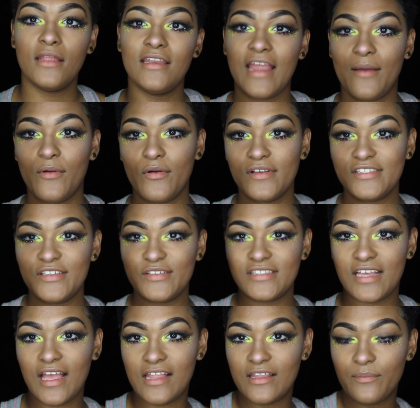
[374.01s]
Now I'm going to use
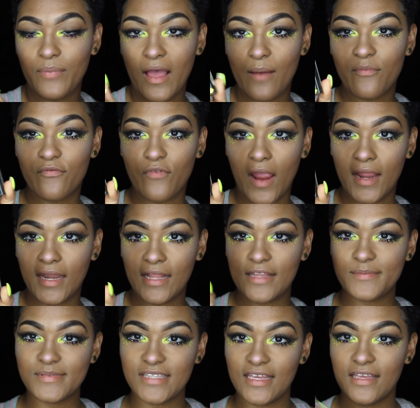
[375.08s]
the ColourPop Friday
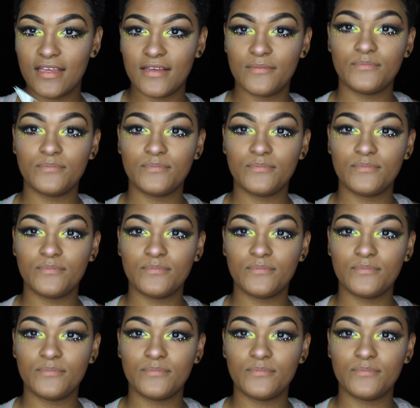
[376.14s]
lipstick.